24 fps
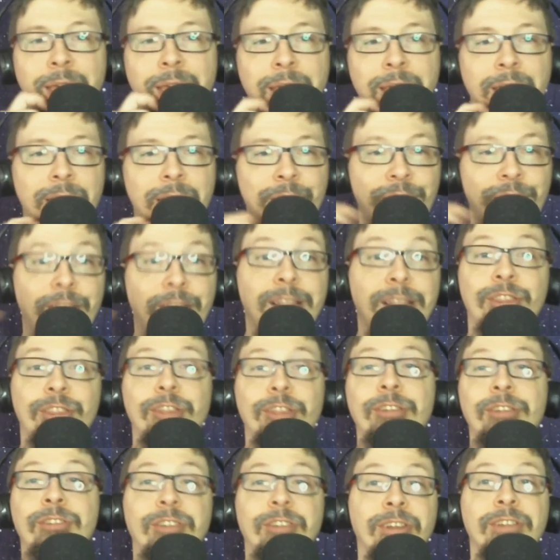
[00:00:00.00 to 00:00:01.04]
If
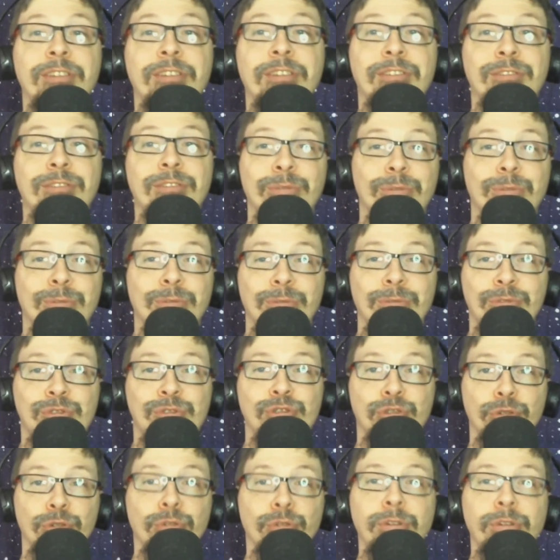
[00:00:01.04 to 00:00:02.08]
anything does
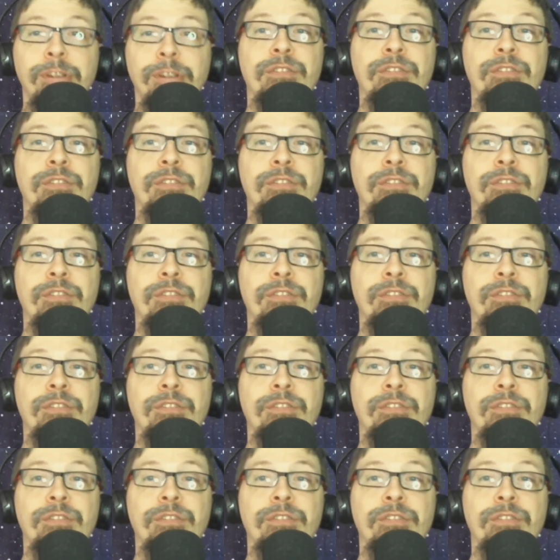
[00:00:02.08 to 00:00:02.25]
truly